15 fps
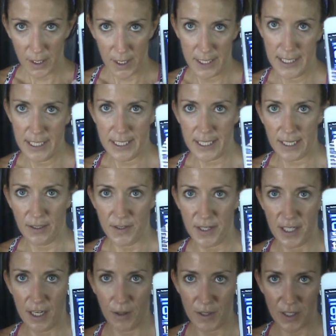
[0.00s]
a detailed,
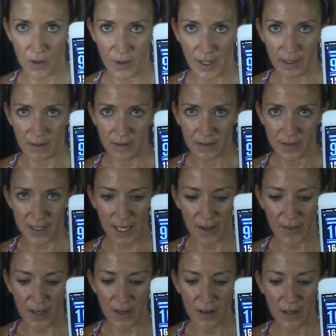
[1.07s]
see how it's going
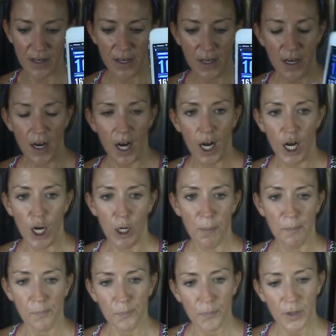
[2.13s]
down there?
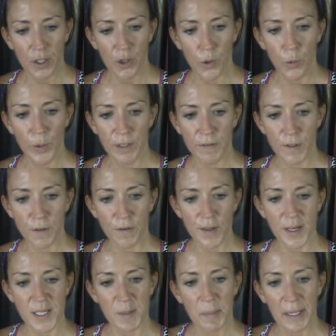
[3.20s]
Um, review of
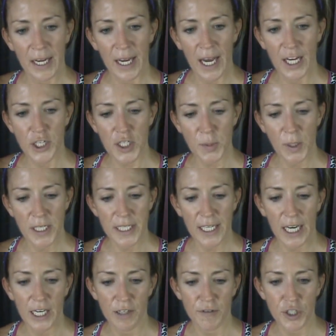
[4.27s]
this, but I, I just wanted to
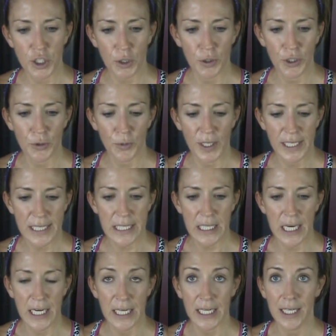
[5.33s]
kind of show you what it's
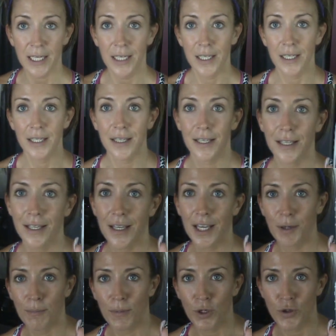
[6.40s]
like
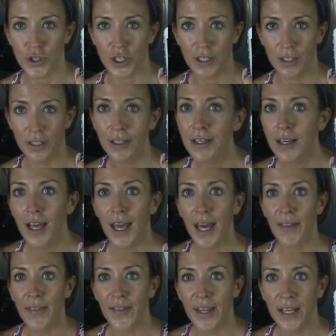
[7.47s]
in motion.
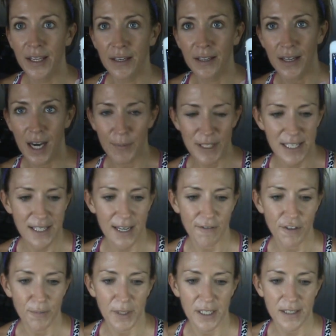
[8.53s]
And then I'm at
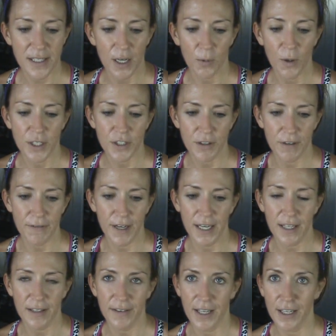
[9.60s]
seven minutes. I wonder if I
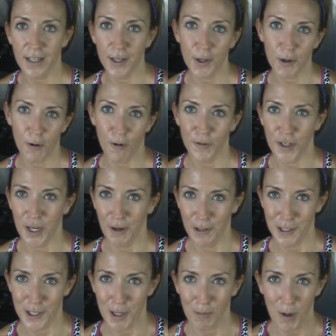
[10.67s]
can like go over here
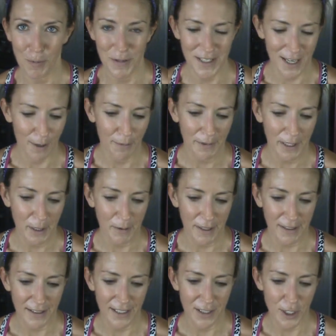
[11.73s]
and jump up and down really
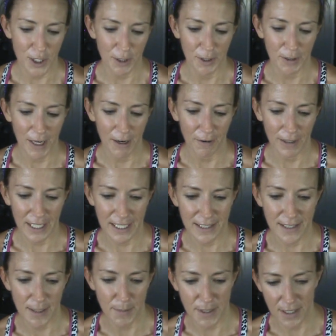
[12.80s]
quickly and show you how it
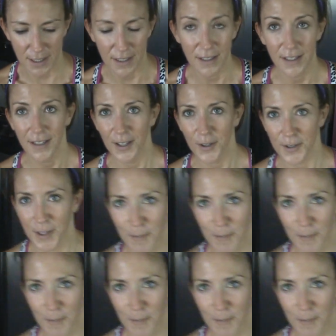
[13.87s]
gets up to, hold